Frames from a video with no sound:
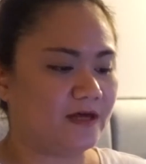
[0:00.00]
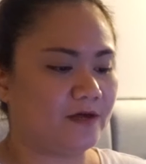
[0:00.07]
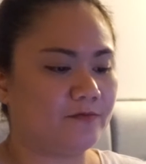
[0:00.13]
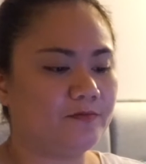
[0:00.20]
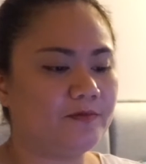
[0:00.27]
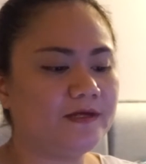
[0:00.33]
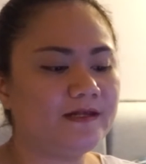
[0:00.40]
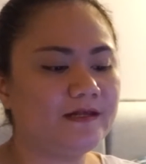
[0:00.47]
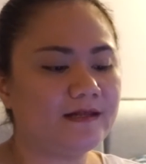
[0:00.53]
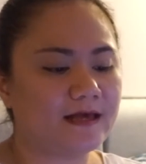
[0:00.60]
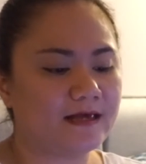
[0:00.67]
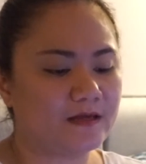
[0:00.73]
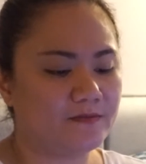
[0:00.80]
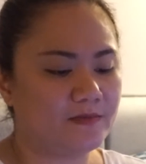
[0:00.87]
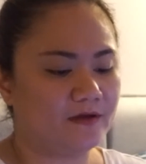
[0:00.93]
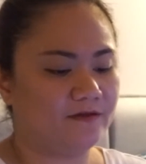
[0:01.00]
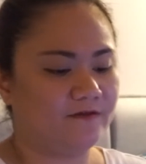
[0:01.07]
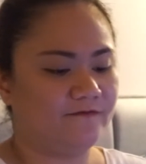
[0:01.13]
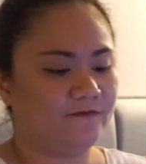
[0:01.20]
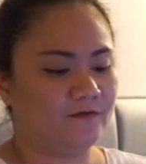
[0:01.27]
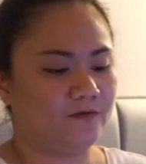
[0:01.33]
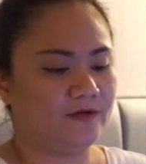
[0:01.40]
I really like about the
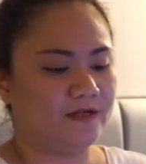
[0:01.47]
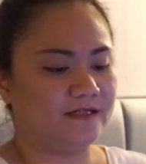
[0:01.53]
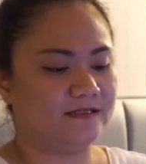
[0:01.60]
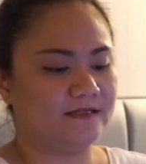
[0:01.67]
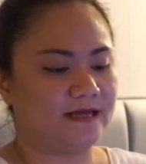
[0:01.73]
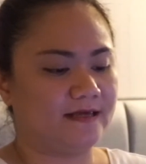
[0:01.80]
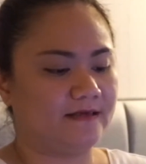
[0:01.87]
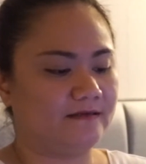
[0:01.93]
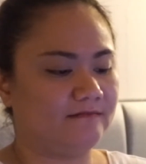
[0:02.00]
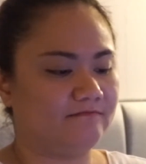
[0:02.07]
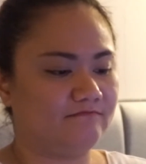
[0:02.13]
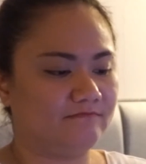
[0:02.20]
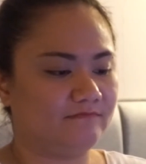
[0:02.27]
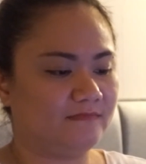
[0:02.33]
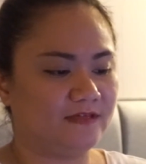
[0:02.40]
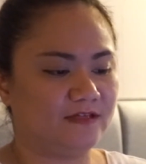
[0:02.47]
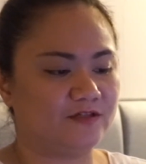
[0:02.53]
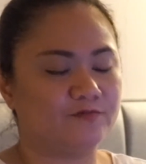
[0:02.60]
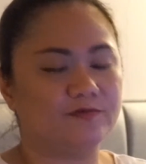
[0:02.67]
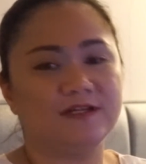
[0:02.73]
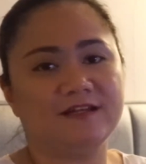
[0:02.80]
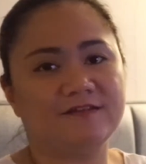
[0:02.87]
phone is like
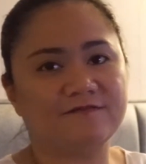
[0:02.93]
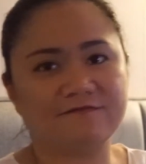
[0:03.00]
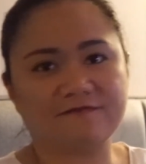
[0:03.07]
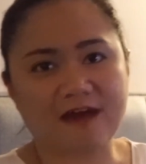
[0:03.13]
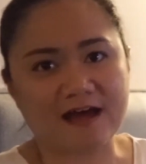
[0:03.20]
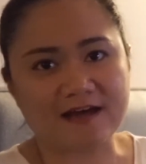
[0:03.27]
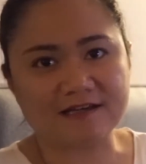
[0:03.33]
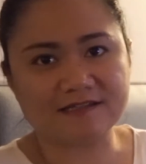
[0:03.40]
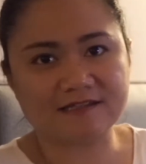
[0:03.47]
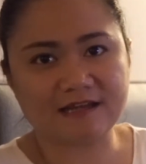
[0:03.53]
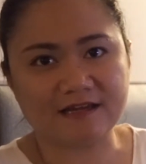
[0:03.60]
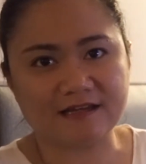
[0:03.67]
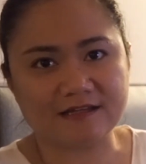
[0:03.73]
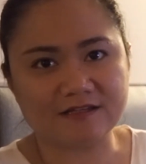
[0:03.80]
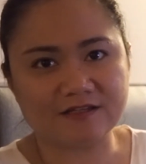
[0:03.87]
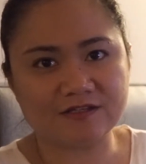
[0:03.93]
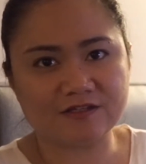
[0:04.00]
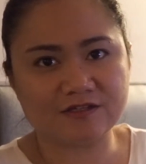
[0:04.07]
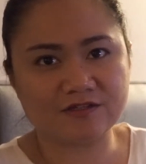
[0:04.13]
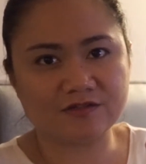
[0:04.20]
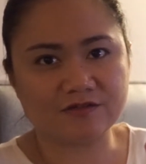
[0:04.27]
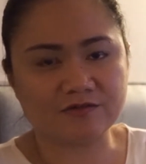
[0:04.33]
it's really fast and it's
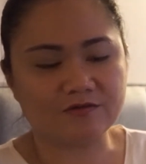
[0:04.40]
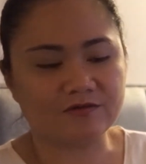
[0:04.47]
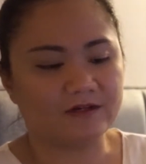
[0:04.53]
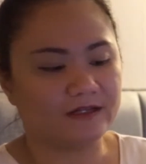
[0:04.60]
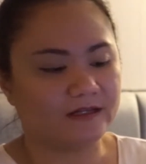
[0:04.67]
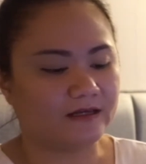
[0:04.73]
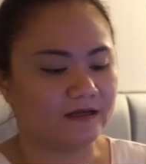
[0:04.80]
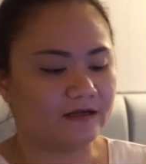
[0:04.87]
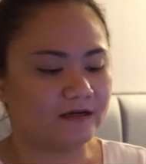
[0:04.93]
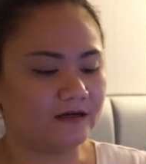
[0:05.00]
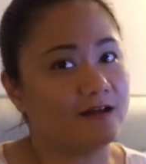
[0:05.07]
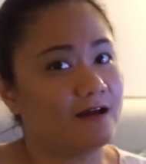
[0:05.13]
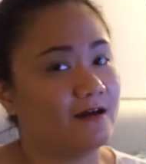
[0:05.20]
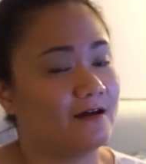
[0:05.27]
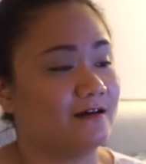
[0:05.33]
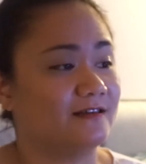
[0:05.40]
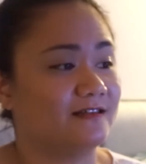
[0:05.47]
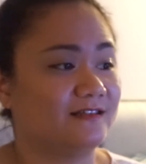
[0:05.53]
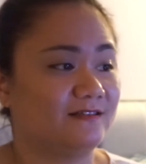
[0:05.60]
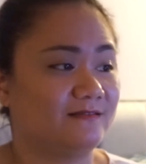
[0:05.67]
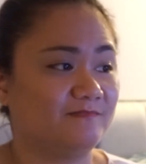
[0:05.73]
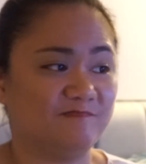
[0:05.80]
so clear.
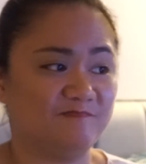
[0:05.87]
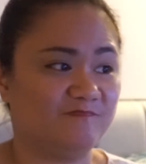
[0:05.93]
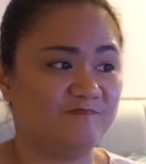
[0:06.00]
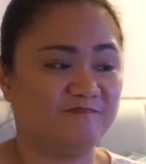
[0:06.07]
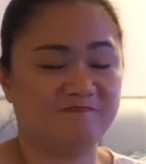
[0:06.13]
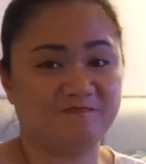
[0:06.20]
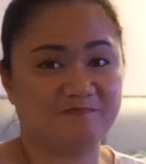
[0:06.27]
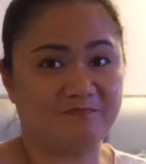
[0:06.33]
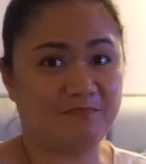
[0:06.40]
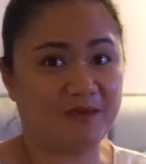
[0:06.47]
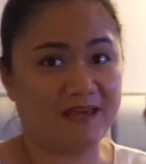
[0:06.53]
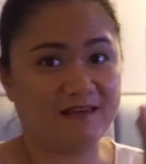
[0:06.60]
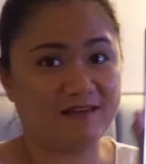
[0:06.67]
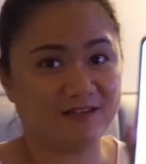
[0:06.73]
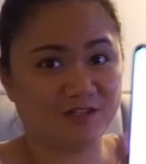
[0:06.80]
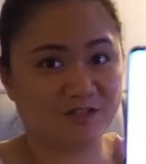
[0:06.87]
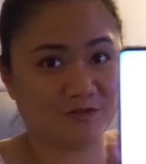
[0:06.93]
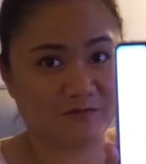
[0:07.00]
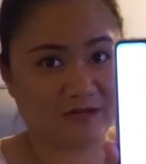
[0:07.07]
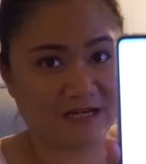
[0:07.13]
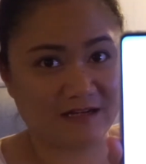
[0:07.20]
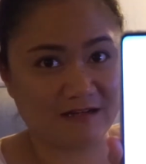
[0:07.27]
Big
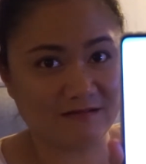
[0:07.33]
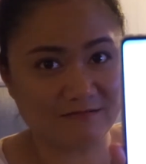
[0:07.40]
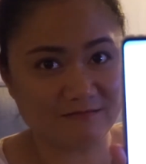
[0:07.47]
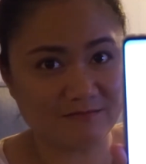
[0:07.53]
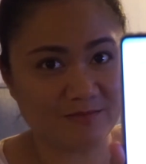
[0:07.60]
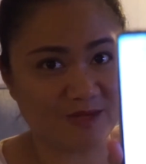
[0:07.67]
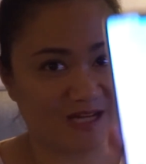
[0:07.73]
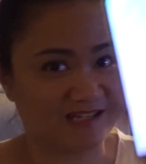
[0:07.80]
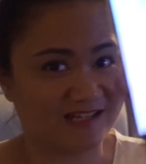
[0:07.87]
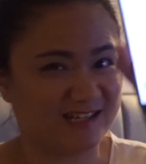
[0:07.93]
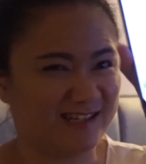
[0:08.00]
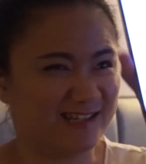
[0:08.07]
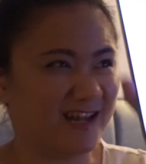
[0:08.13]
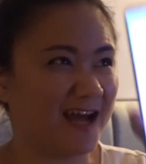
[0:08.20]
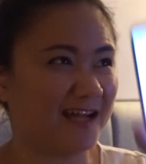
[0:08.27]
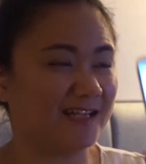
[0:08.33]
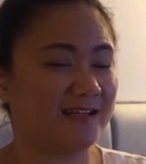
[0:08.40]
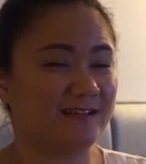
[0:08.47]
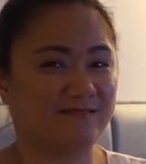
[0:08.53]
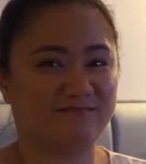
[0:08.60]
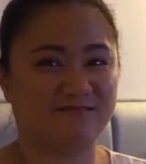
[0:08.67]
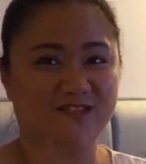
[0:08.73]
screen, but not
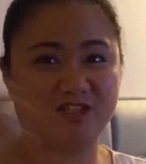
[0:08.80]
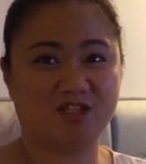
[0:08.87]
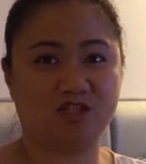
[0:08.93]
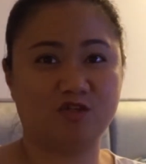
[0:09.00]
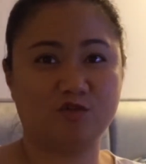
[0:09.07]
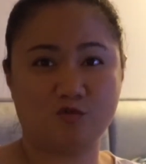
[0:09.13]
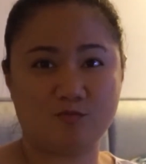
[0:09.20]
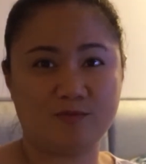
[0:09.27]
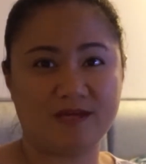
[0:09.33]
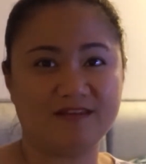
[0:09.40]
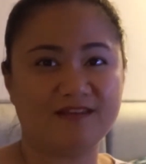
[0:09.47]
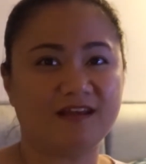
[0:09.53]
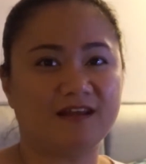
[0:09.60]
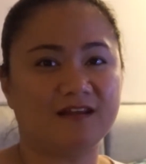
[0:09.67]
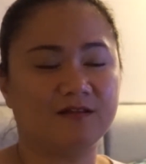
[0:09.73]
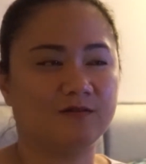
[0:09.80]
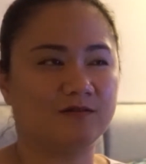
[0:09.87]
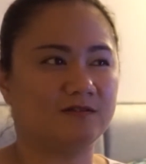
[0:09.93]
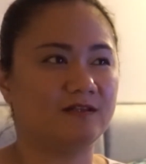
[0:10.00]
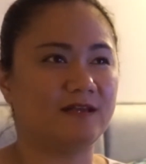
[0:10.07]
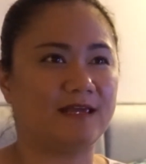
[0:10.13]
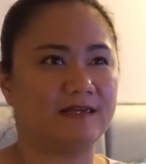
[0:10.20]
too big that it
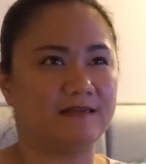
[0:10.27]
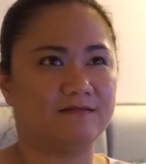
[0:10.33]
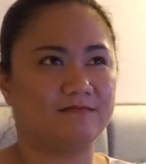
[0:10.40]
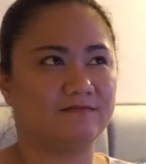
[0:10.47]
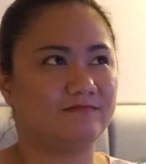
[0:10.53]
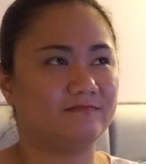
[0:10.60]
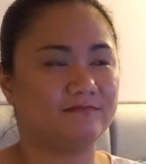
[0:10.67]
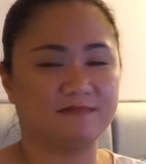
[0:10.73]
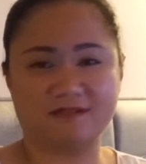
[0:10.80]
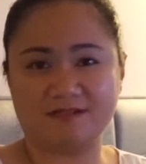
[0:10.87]
looks like a